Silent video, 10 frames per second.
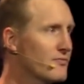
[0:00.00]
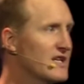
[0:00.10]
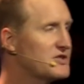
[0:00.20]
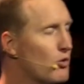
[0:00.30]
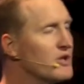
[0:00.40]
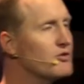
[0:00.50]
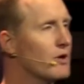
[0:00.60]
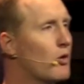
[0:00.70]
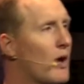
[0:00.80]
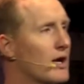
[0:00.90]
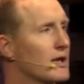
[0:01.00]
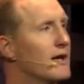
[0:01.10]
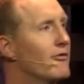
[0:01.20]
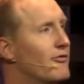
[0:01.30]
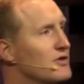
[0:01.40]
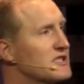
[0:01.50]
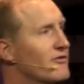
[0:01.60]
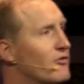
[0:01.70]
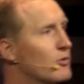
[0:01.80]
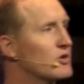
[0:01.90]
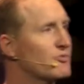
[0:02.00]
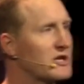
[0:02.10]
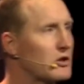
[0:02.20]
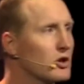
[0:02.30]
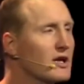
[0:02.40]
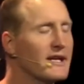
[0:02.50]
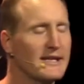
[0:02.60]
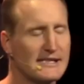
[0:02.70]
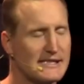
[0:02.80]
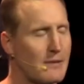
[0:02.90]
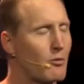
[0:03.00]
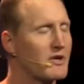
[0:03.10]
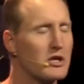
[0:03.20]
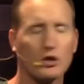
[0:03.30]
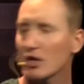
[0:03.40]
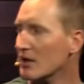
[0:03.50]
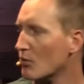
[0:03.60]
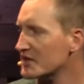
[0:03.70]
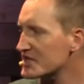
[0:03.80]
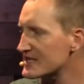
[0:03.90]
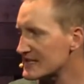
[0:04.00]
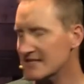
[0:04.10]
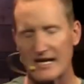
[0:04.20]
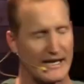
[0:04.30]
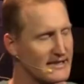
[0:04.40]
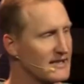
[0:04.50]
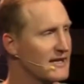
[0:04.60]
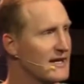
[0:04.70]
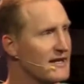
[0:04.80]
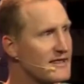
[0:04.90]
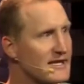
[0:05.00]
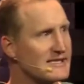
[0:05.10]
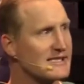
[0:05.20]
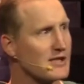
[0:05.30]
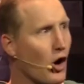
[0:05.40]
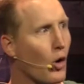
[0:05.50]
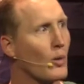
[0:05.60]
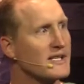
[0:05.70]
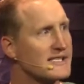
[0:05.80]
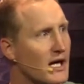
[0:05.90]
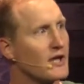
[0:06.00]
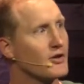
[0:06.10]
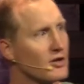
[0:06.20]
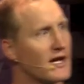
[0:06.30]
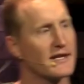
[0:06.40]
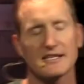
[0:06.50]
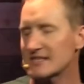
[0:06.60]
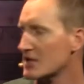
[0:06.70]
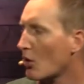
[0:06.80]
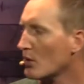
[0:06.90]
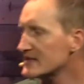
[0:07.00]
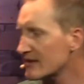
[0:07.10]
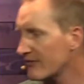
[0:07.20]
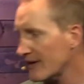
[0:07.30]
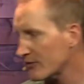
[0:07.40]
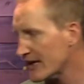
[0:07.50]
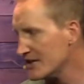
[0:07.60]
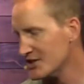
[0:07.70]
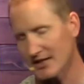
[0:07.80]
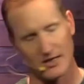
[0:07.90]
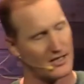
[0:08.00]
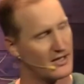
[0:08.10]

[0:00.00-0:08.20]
It's going to require love, first and foremost. When you look at his statement, when you look at what Jesus taught, this is always the underline, this is always the foundation